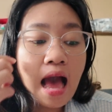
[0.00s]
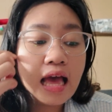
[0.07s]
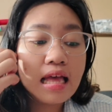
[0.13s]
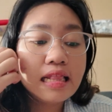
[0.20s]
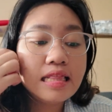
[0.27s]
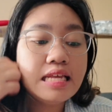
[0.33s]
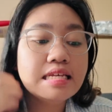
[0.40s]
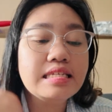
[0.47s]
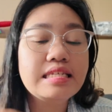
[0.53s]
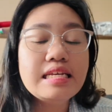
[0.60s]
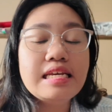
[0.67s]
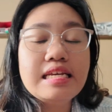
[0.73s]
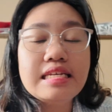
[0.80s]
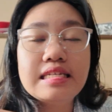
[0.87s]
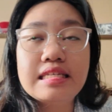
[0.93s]
this
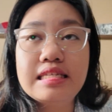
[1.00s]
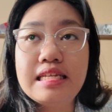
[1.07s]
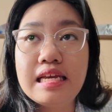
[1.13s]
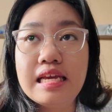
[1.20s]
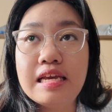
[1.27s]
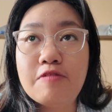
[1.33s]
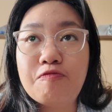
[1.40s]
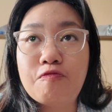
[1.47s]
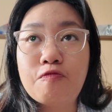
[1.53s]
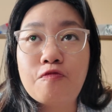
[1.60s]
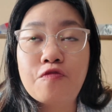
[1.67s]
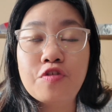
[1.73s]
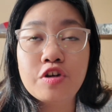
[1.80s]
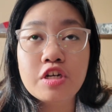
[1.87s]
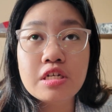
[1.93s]
is the
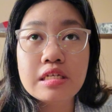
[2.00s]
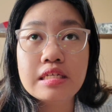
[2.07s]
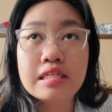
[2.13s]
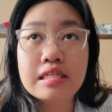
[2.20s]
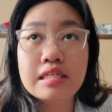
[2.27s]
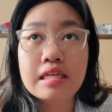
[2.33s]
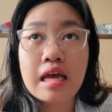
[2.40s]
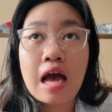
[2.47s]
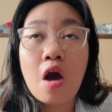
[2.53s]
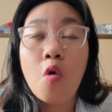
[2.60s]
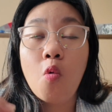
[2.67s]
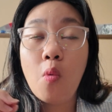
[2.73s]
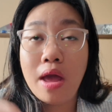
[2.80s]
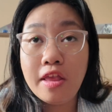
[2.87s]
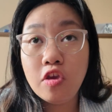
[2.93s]
first,
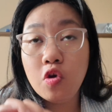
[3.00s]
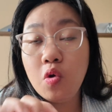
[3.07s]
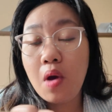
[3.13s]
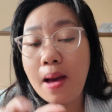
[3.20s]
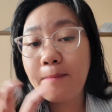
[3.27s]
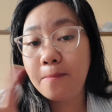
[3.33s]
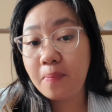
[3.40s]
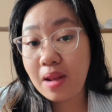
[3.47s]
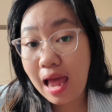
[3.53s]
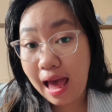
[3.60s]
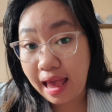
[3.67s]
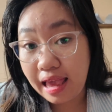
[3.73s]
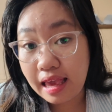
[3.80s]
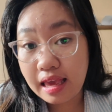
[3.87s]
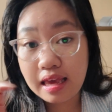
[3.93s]
when you
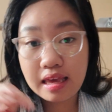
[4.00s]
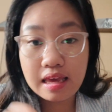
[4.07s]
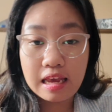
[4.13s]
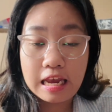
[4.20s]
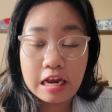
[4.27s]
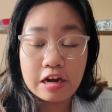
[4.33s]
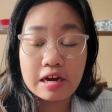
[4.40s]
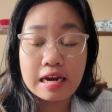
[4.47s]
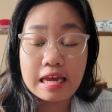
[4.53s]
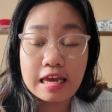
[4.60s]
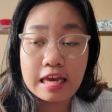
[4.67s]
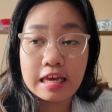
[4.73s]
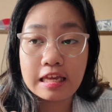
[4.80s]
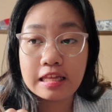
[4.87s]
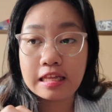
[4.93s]
apply here
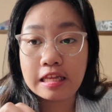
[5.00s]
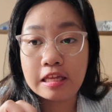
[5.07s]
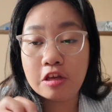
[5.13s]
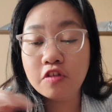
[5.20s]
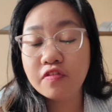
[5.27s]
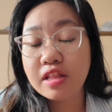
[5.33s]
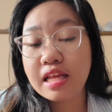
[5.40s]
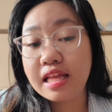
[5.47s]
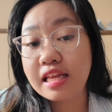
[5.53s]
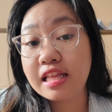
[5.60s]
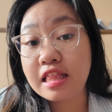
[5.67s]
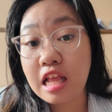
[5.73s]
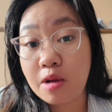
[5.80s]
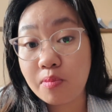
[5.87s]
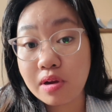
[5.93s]
in Newfoundland and
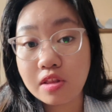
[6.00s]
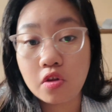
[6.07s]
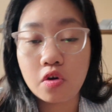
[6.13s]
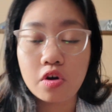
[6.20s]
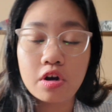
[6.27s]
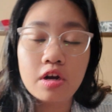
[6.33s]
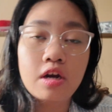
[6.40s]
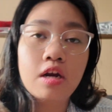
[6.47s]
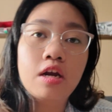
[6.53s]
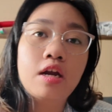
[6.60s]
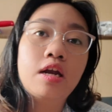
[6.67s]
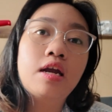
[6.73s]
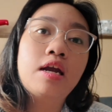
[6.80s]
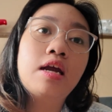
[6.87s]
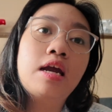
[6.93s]
Labrador,
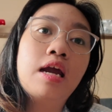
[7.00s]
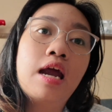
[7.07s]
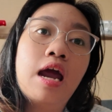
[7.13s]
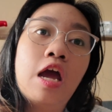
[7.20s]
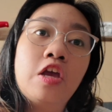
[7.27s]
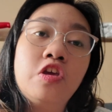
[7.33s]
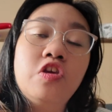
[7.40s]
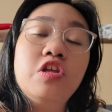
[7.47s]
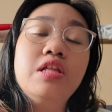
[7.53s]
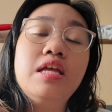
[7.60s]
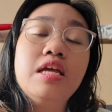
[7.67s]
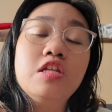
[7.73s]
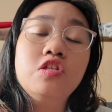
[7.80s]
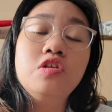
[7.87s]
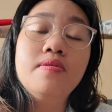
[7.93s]
you
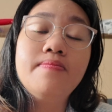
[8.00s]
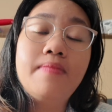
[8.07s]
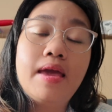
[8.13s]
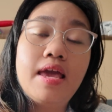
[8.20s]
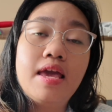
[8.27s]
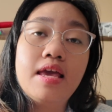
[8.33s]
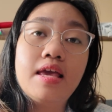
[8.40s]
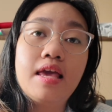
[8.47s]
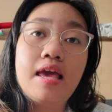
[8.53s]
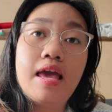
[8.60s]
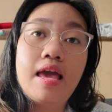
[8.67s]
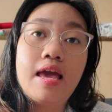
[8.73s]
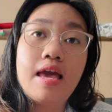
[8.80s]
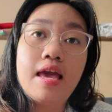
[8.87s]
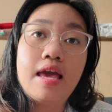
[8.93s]
need to make
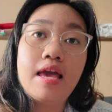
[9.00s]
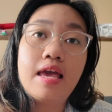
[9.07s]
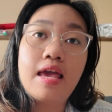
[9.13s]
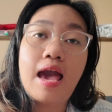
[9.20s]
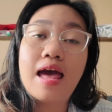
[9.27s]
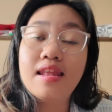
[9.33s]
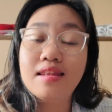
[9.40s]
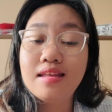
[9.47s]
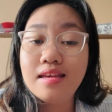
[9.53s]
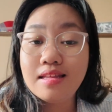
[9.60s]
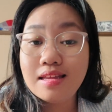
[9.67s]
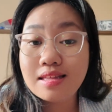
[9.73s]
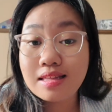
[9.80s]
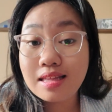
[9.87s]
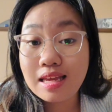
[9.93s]
a
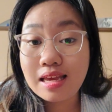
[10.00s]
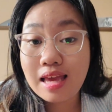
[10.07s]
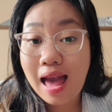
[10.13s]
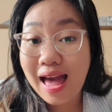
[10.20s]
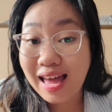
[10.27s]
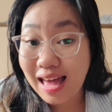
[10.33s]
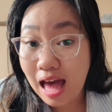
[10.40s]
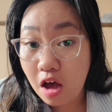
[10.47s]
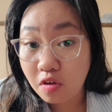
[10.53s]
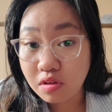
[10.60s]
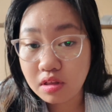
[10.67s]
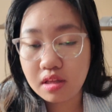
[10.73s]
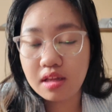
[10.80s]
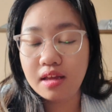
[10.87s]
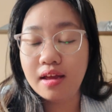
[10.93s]
Alinity account.
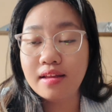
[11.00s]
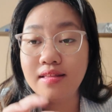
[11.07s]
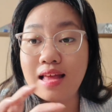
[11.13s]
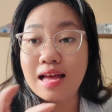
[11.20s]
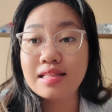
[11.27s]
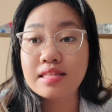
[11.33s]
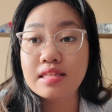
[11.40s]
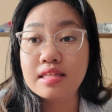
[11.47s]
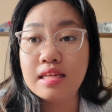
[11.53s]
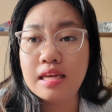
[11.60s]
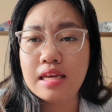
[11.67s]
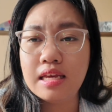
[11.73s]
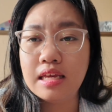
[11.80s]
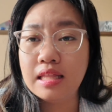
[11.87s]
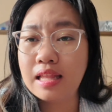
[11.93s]
That's
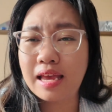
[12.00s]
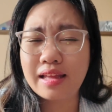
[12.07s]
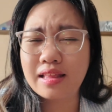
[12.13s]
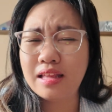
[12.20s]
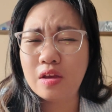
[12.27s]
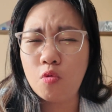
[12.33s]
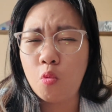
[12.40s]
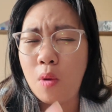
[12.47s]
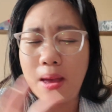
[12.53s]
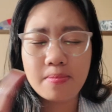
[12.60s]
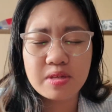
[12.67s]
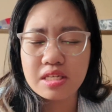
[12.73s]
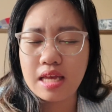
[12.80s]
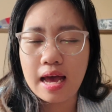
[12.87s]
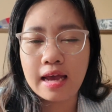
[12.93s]
the
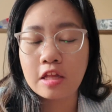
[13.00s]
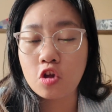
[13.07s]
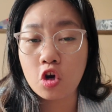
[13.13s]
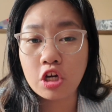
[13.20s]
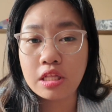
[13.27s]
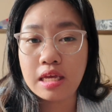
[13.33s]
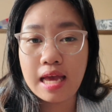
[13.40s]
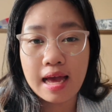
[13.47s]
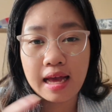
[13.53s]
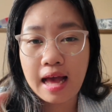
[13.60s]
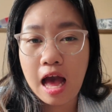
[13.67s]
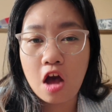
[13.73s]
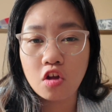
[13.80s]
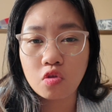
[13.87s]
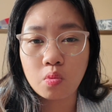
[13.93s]
website or the
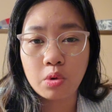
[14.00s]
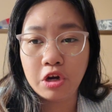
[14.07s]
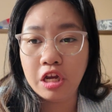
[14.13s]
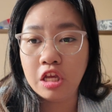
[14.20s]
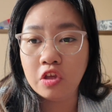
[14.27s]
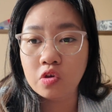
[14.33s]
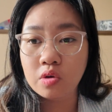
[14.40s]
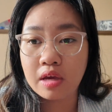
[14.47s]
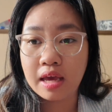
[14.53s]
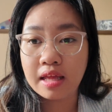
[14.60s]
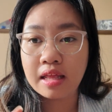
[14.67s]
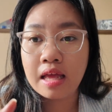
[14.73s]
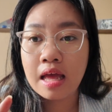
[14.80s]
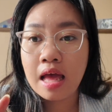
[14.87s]
account wherein you can